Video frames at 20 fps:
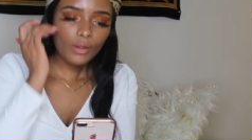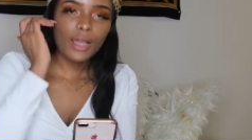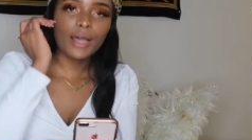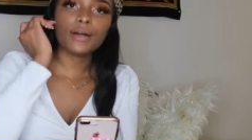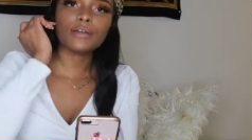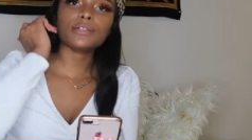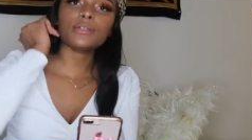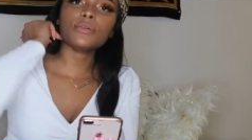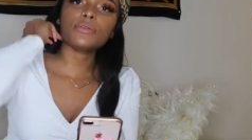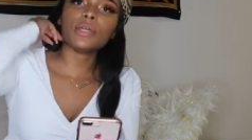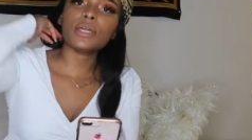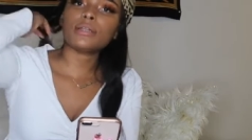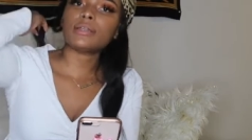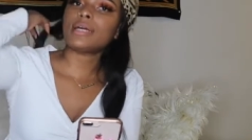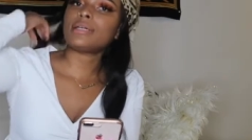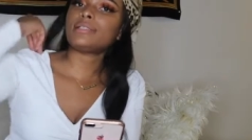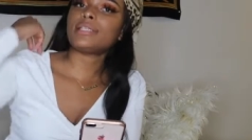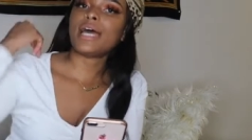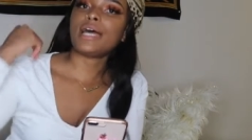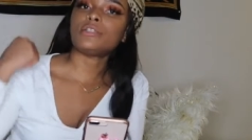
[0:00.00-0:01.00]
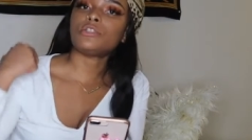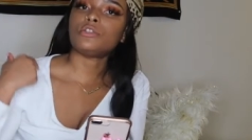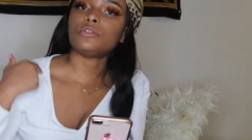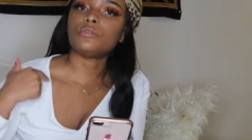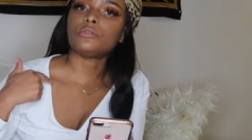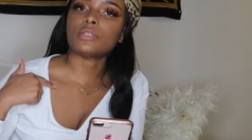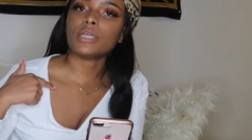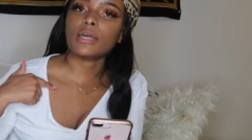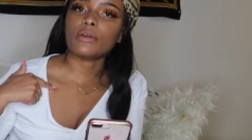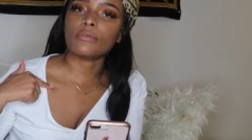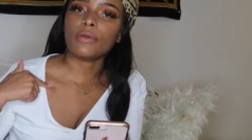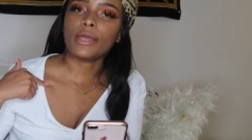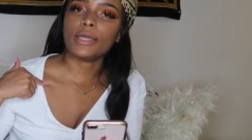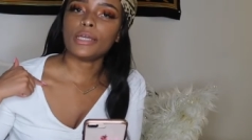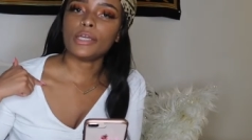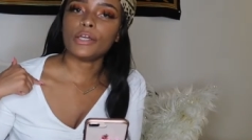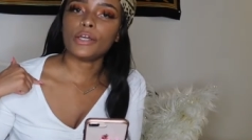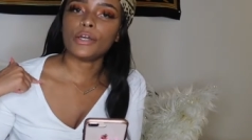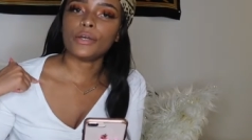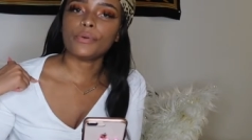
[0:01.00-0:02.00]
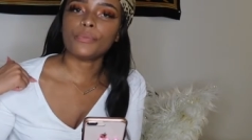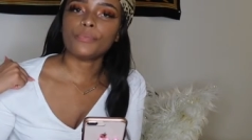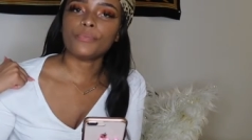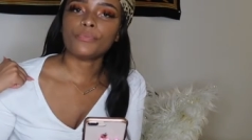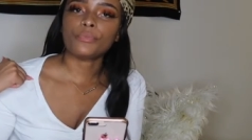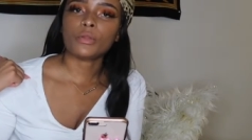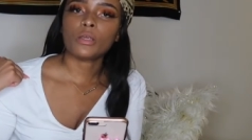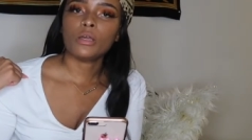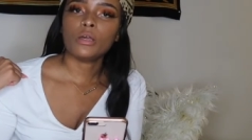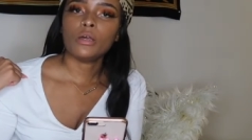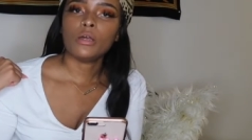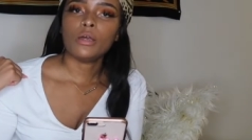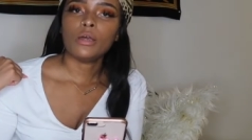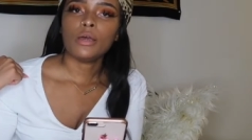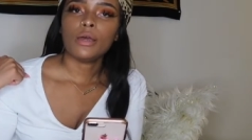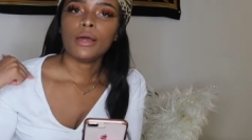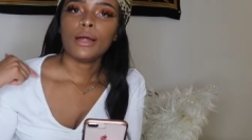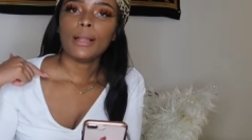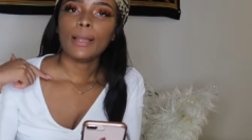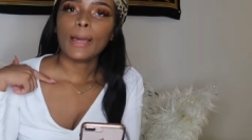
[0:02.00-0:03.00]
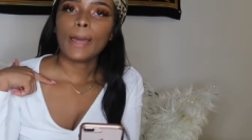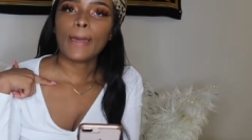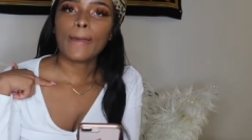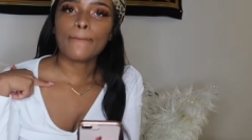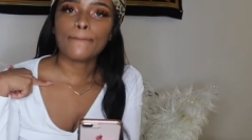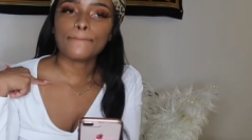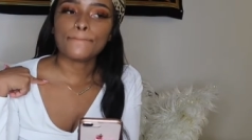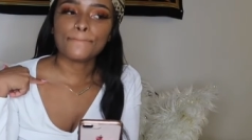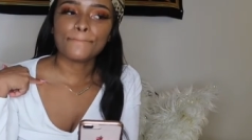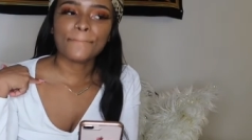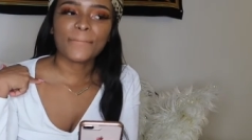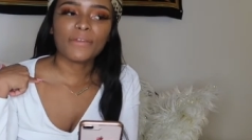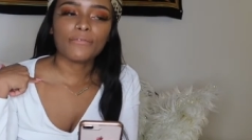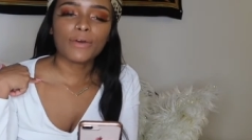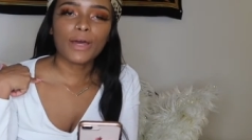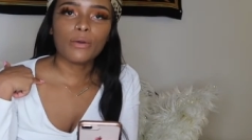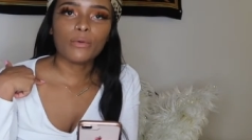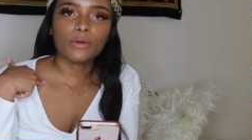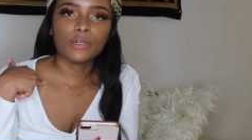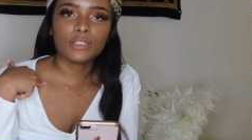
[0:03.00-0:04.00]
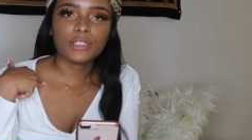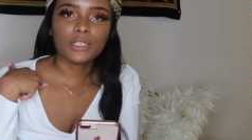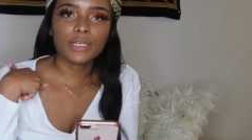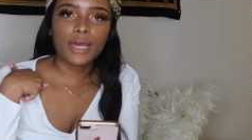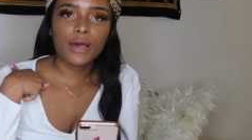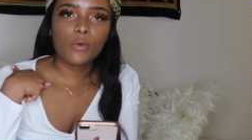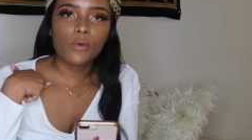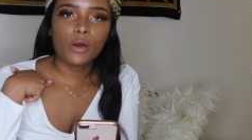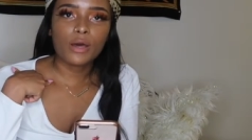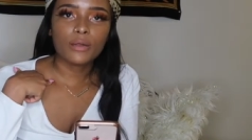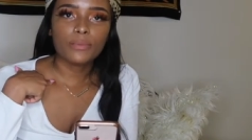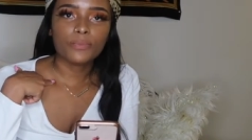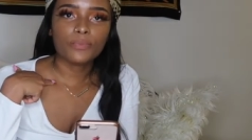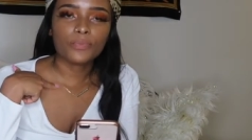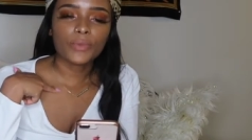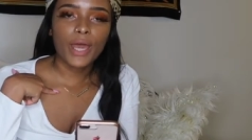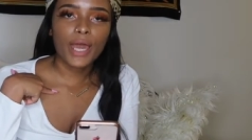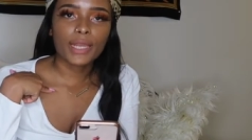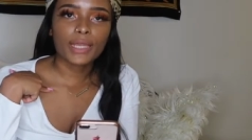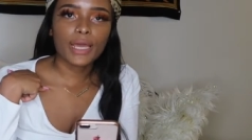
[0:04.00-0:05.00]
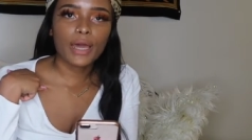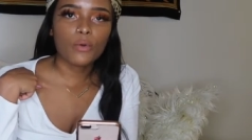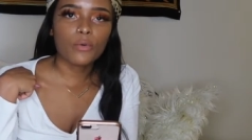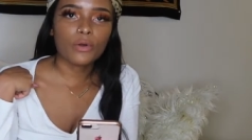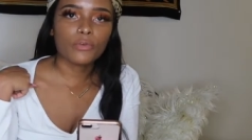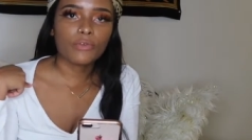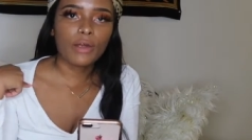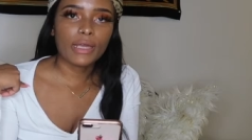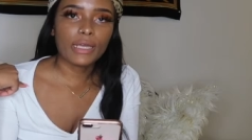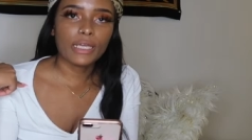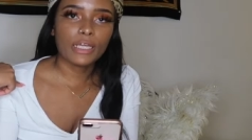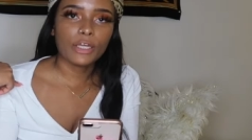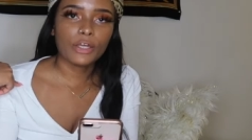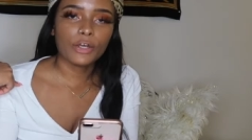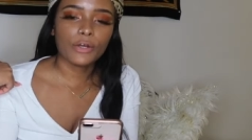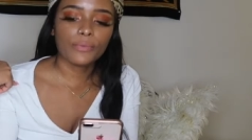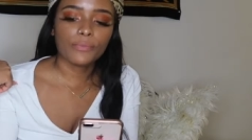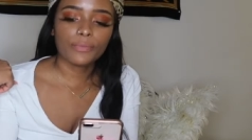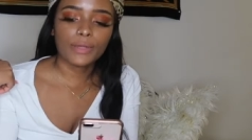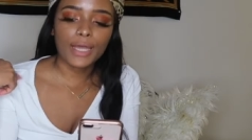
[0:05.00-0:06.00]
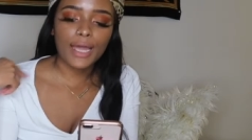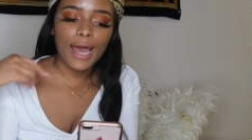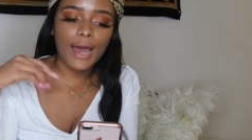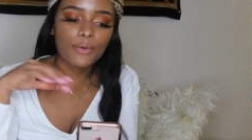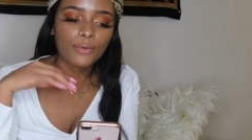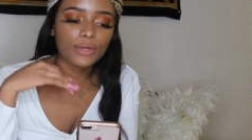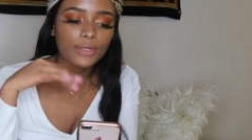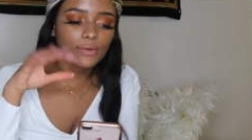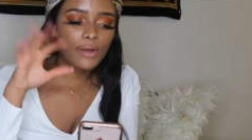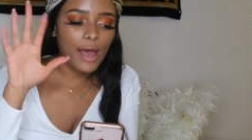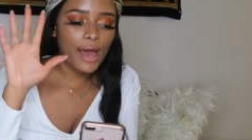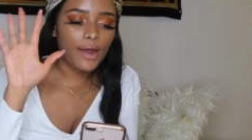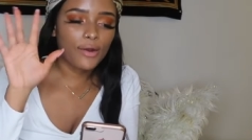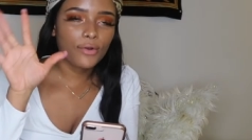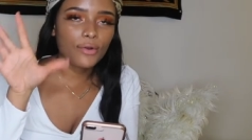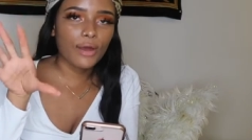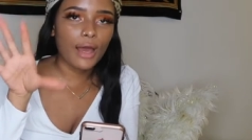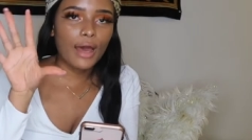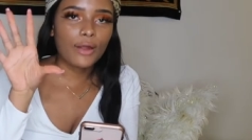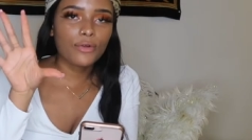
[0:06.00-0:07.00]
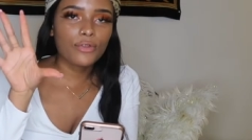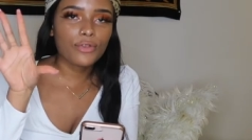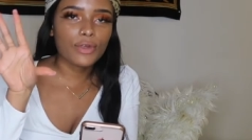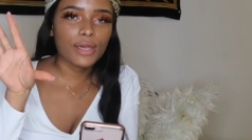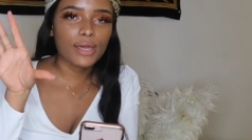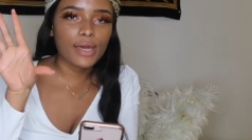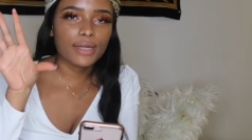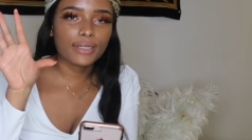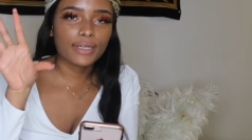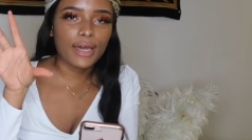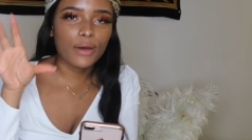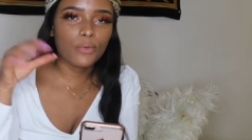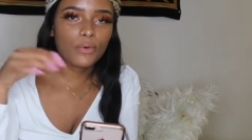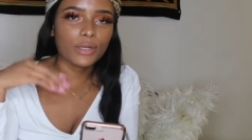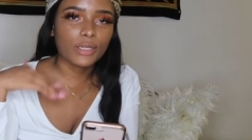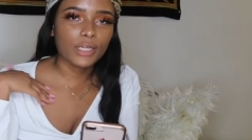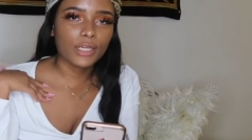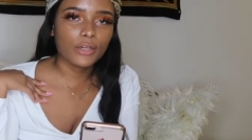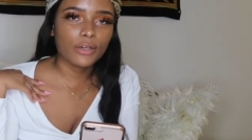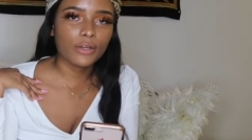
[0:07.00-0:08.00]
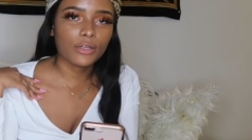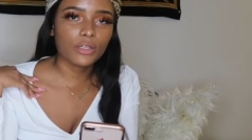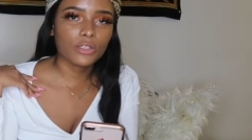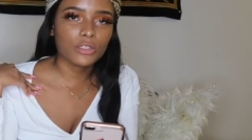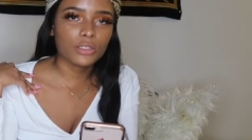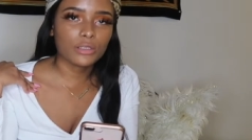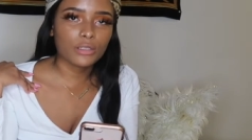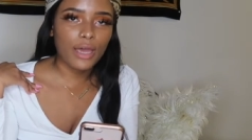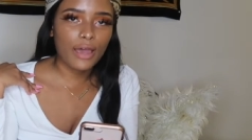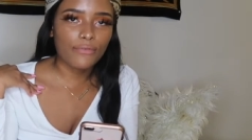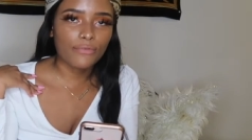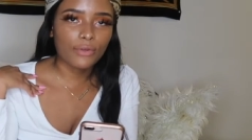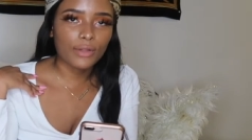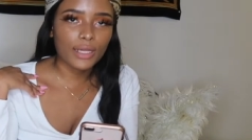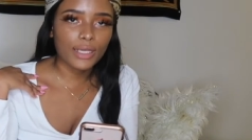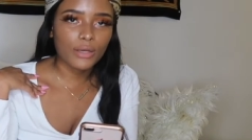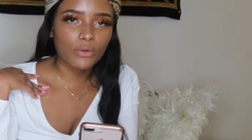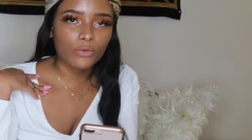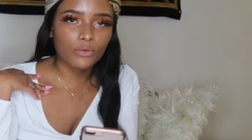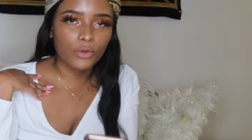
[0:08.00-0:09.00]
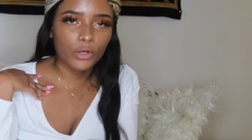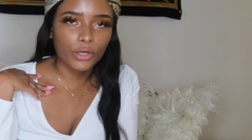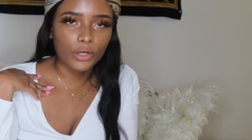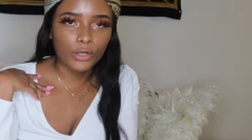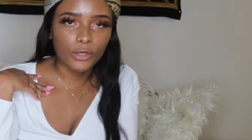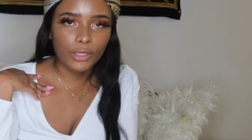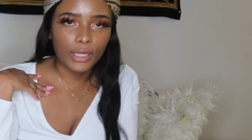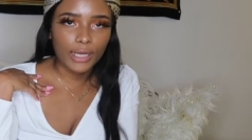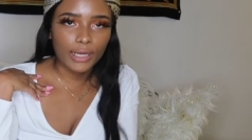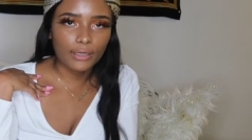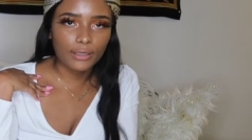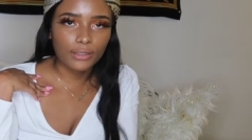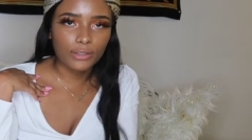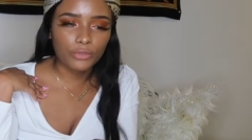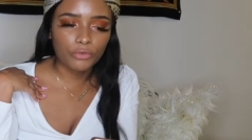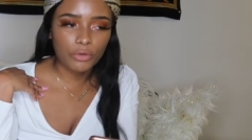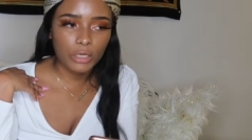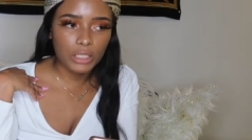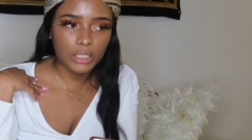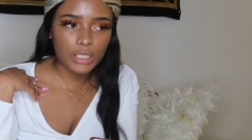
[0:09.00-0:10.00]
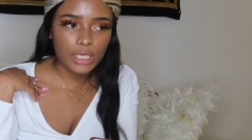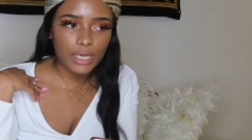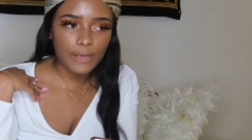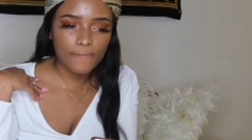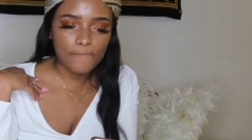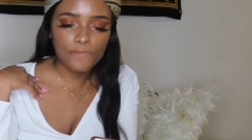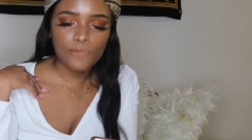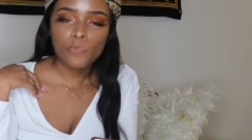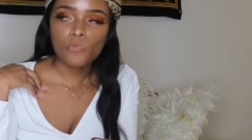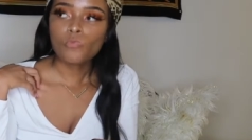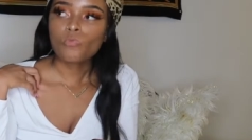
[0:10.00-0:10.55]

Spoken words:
I also think like tattoos like right here. Like if I were to get one, I'd get one right here. Like I don't think I'd get one here because I feel like it would hurt like crazy.